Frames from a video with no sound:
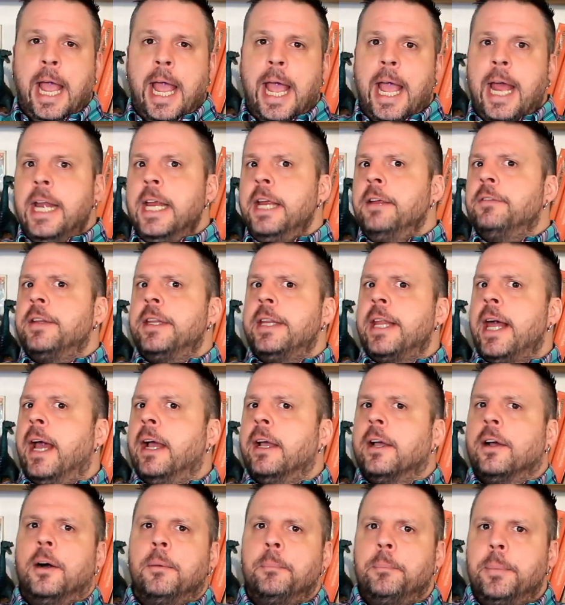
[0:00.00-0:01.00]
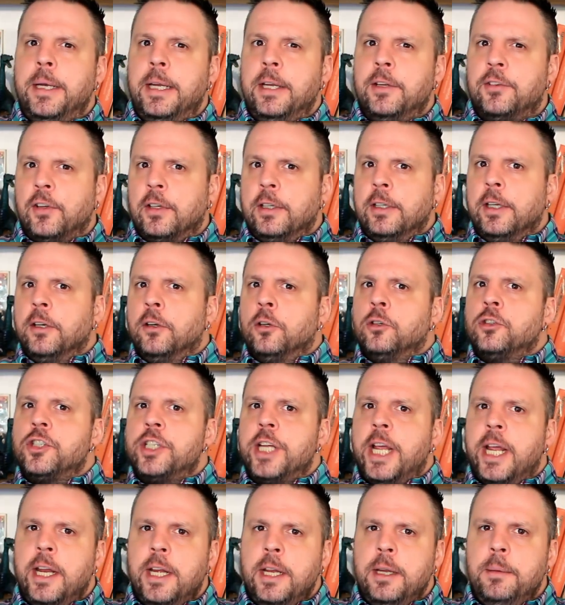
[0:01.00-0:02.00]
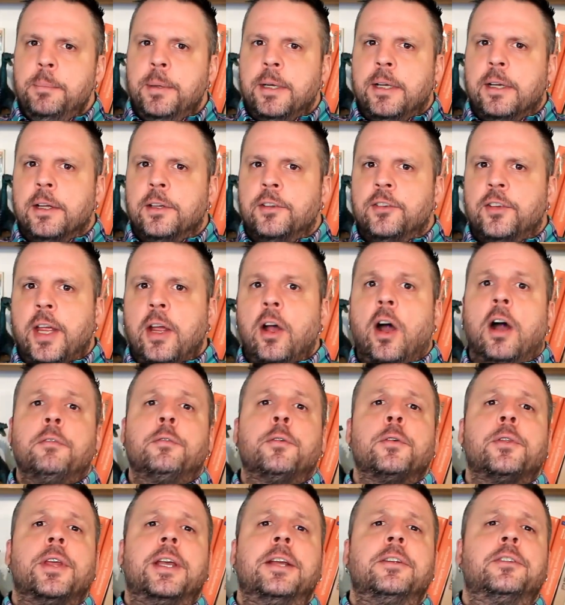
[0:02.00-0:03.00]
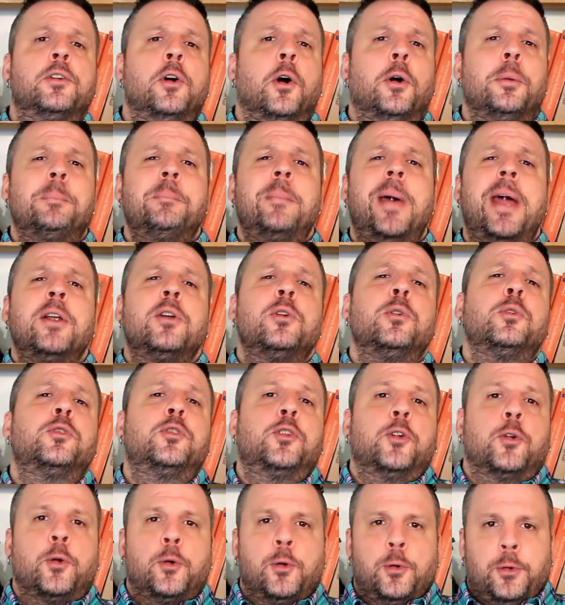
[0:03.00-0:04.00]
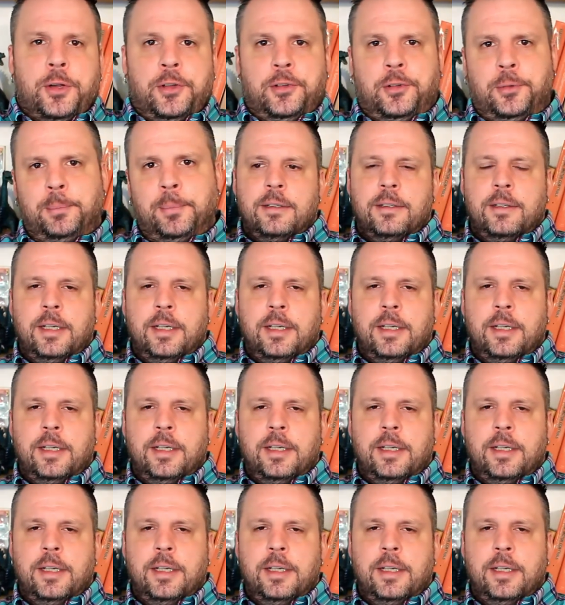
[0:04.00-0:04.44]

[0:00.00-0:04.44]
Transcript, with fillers: And even that company is a little shady because they offer things called medical tourism.